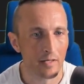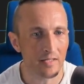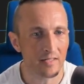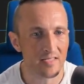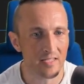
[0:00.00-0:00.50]

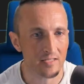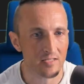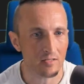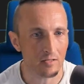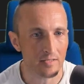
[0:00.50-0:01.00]
You can see
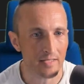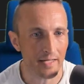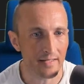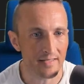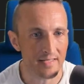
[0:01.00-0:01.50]
its start
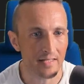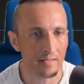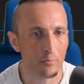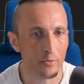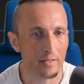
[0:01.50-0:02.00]
and its
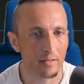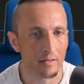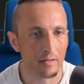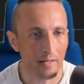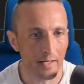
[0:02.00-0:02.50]
ending point,
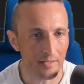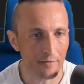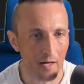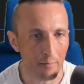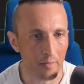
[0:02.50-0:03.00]
and you've
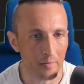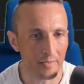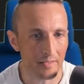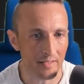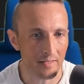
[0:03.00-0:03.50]
got
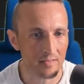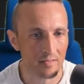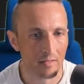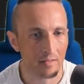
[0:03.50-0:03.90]
probabilities.